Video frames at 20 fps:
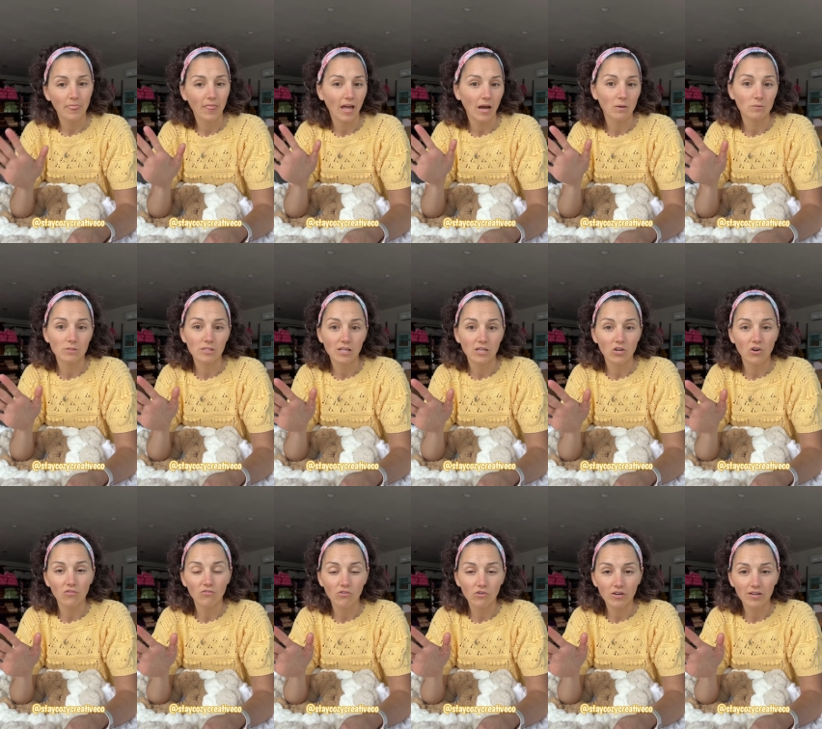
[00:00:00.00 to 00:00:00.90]
I would say
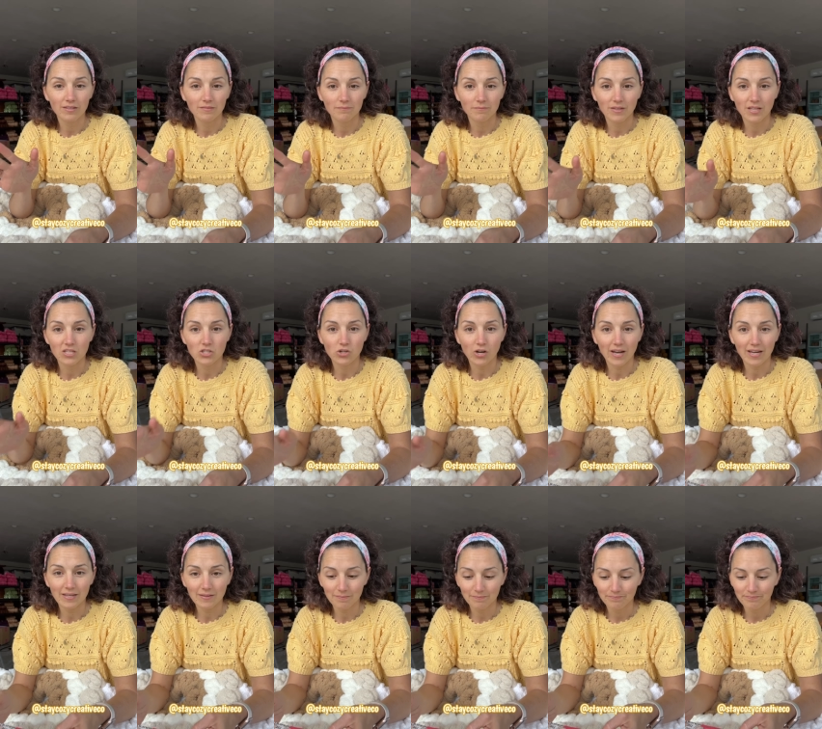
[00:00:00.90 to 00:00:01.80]
go for it and try
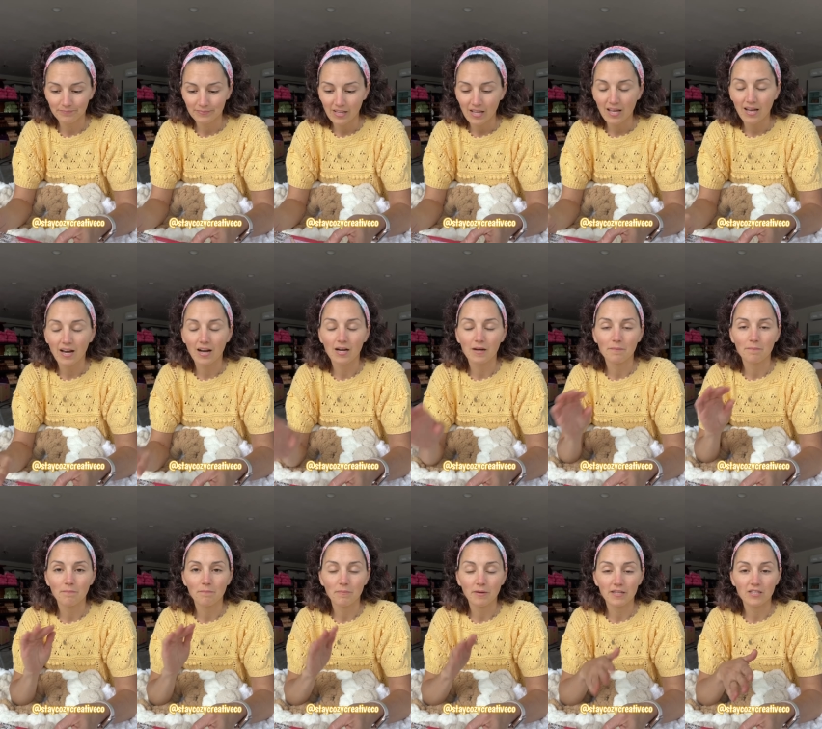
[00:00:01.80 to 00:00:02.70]
it.
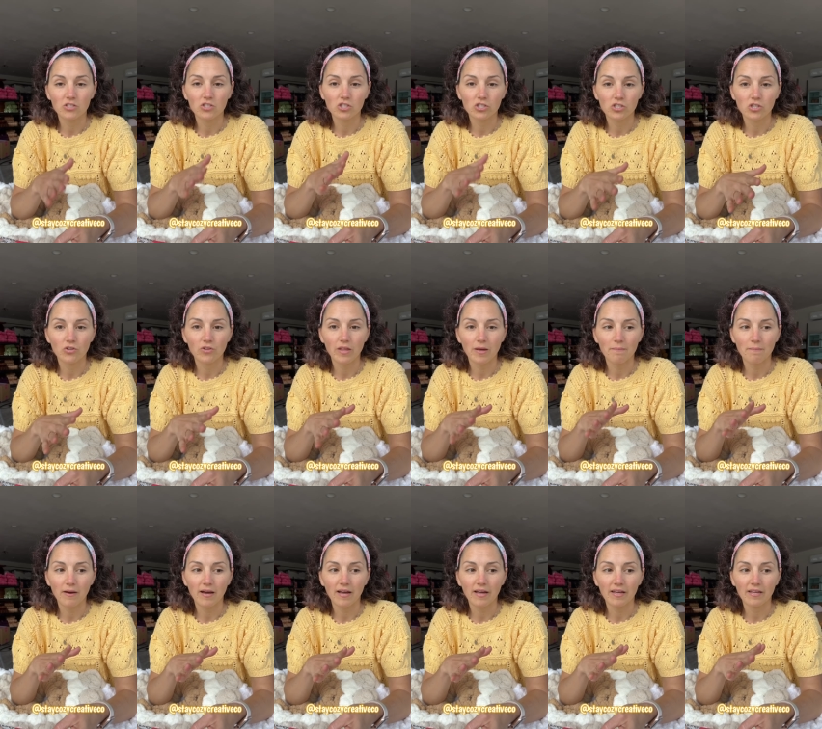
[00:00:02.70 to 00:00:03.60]
Um, but just know that
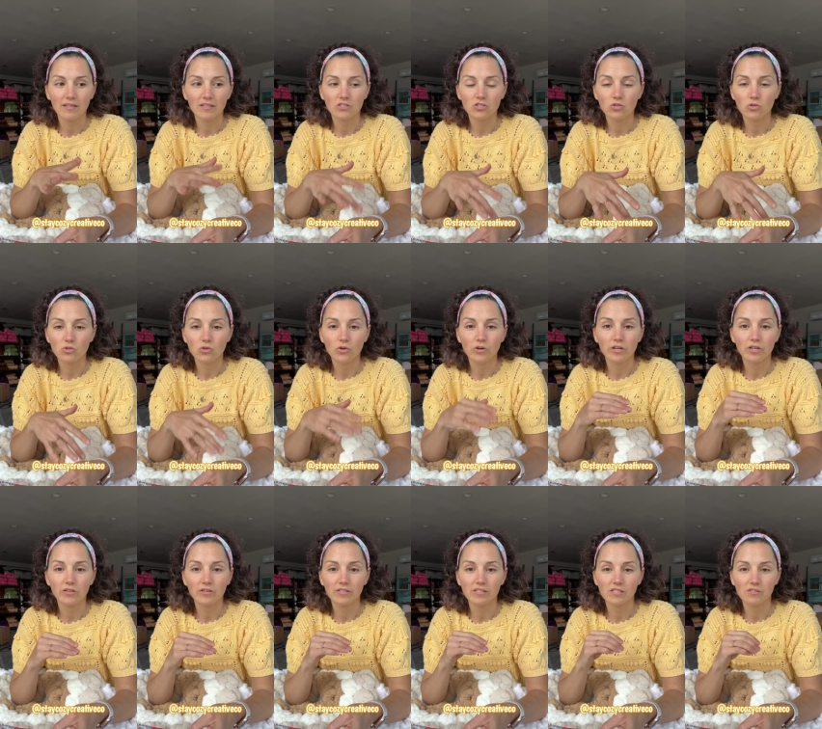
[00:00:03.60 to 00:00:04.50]
my
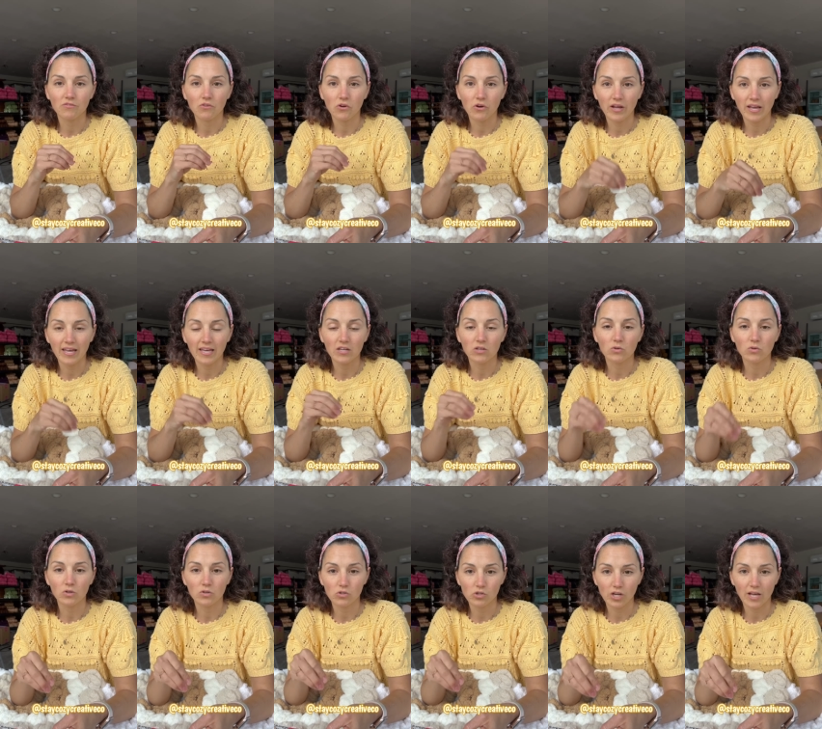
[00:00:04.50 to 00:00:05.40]
tutorial is for hand
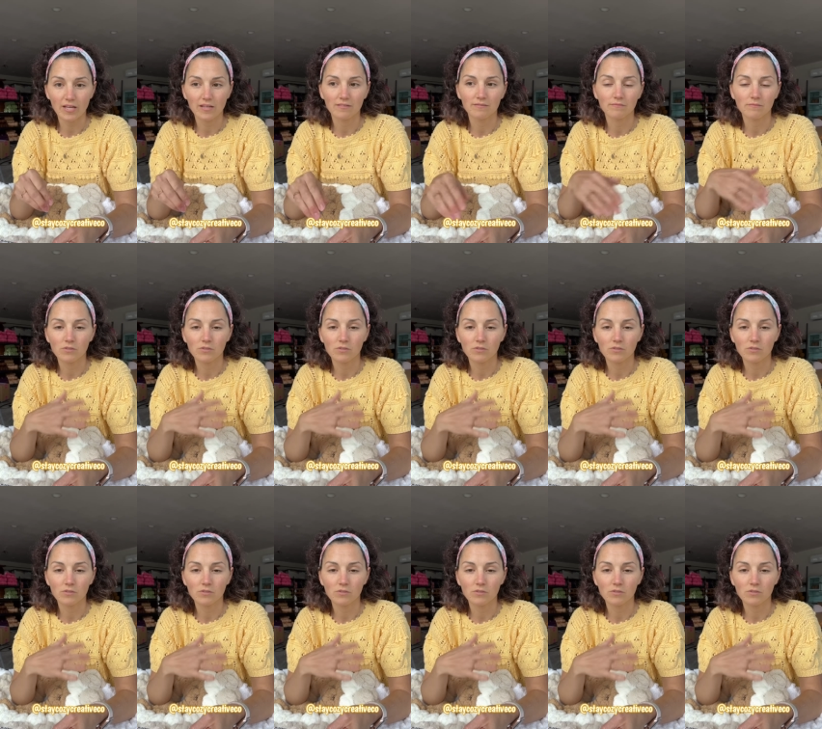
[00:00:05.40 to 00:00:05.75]
crochet.